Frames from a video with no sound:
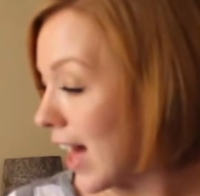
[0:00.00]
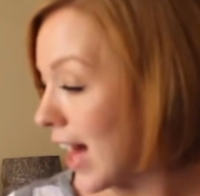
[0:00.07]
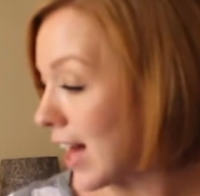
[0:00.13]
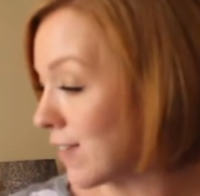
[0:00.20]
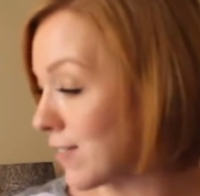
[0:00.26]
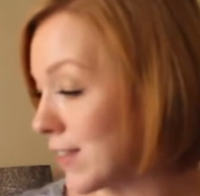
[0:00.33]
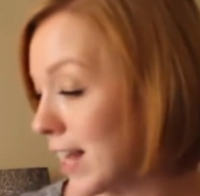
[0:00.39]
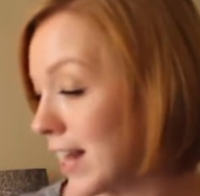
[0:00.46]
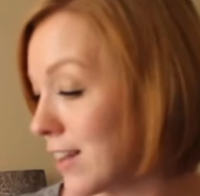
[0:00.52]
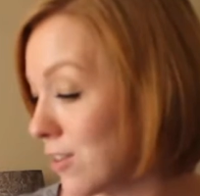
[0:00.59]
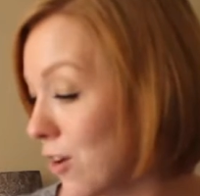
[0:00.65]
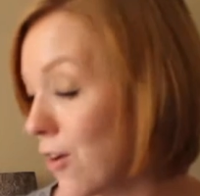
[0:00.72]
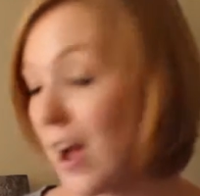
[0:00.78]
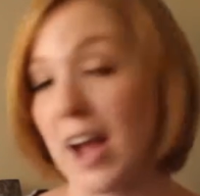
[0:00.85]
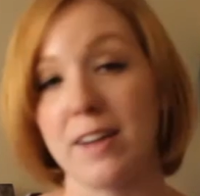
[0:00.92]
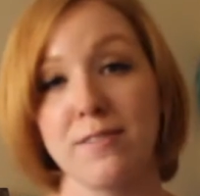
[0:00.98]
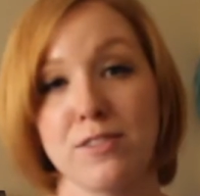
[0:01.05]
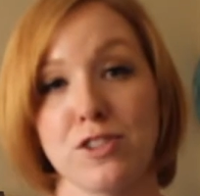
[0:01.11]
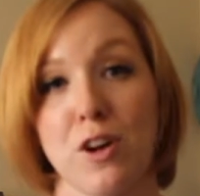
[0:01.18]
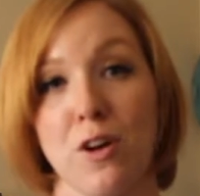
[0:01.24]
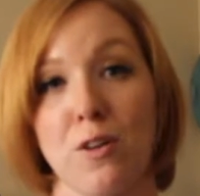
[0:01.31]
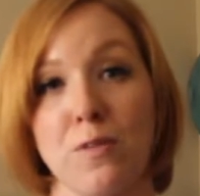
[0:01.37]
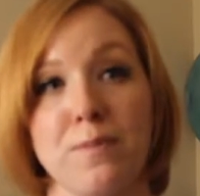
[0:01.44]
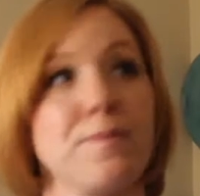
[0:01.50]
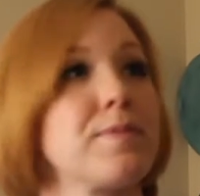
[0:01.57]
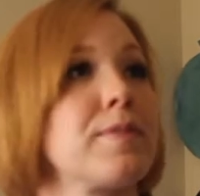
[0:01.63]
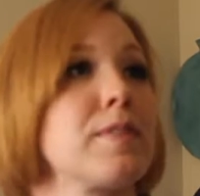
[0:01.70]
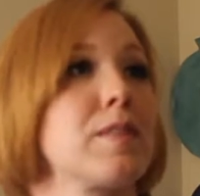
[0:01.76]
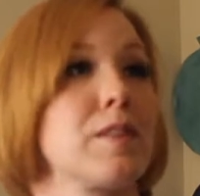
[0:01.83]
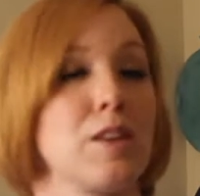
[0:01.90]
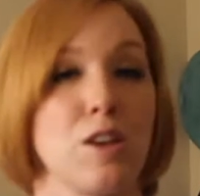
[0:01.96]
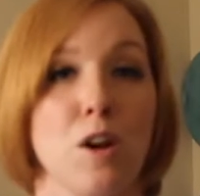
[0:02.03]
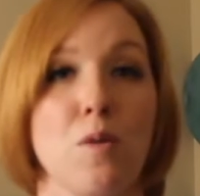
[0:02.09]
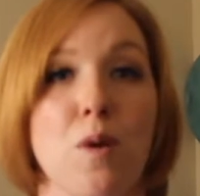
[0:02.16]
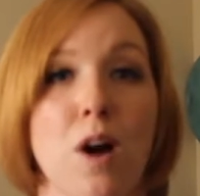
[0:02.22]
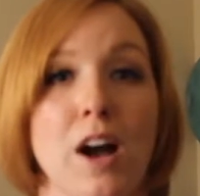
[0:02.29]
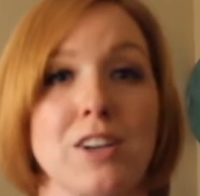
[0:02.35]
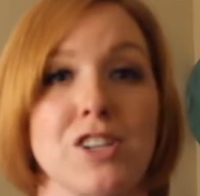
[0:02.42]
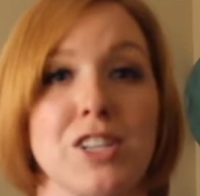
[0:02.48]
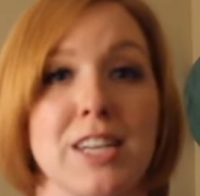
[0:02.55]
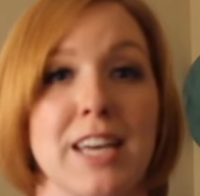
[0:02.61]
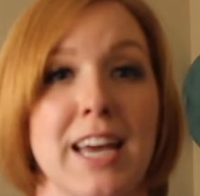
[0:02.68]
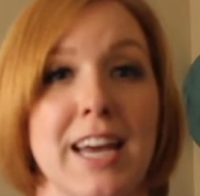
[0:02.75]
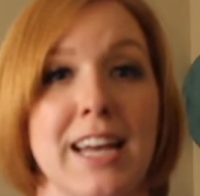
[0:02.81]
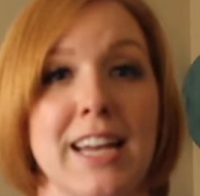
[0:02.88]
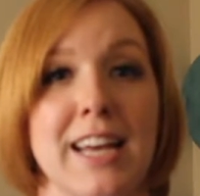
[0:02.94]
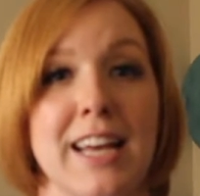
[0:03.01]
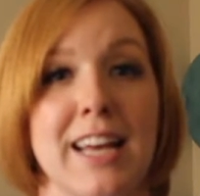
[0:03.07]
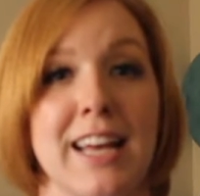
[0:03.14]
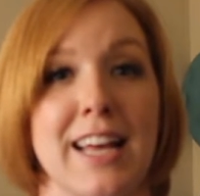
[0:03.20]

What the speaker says: And then, okay, so you're watching the kid,